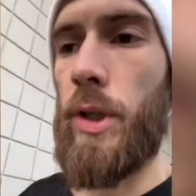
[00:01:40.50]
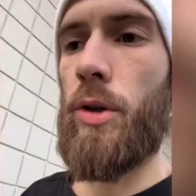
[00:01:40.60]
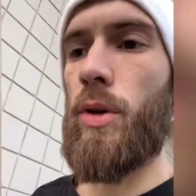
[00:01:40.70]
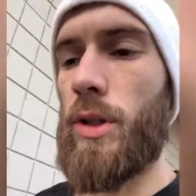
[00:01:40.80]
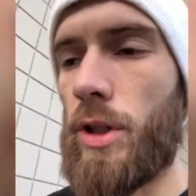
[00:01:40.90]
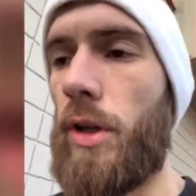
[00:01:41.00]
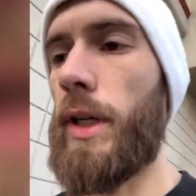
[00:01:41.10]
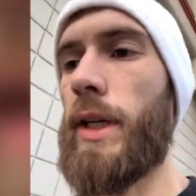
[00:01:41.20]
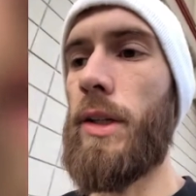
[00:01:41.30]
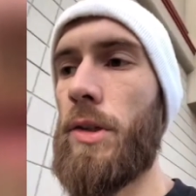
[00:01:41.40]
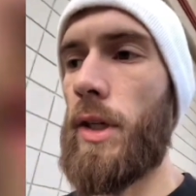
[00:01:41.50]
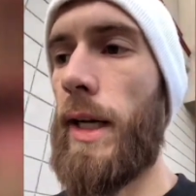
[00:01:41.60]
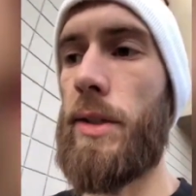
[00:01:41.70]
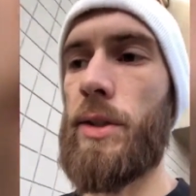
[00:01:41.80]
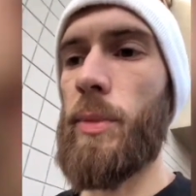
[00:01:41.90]
you are turning in your
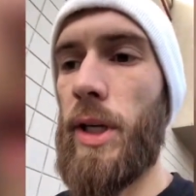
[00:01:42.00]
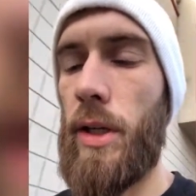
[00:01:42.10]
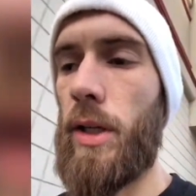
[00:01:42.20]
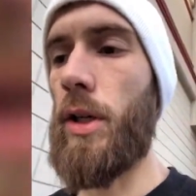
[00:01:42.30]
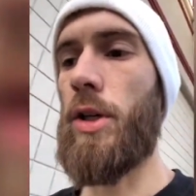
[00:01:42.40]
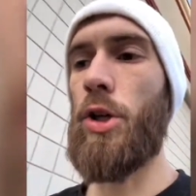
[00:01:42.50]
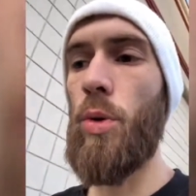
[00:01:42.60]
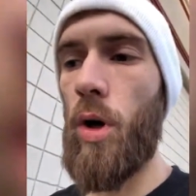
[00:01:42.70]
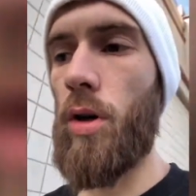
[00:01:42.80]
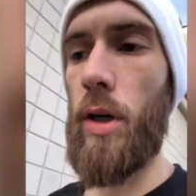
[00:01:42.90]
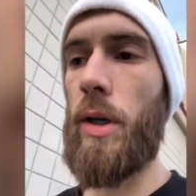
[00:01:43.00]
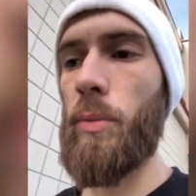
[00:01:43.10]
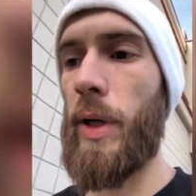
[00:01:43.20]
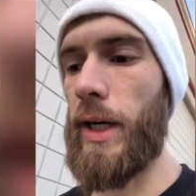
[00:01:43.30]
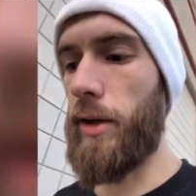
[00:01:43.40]
estimate, you are
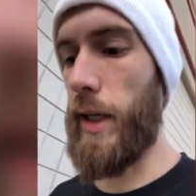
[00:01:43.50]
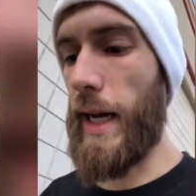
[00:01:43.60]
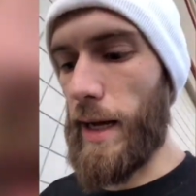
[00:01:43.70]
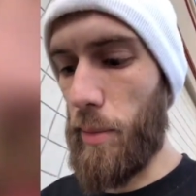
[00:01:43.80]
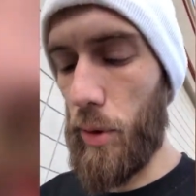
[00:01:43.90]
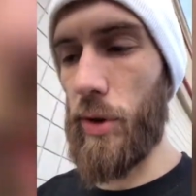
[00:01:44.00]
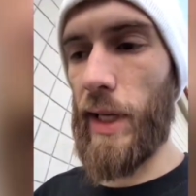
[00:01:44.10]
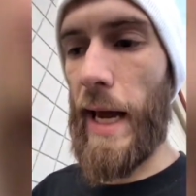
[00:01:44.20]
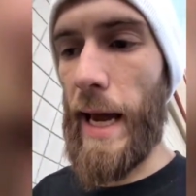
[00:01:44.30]
comparing apples to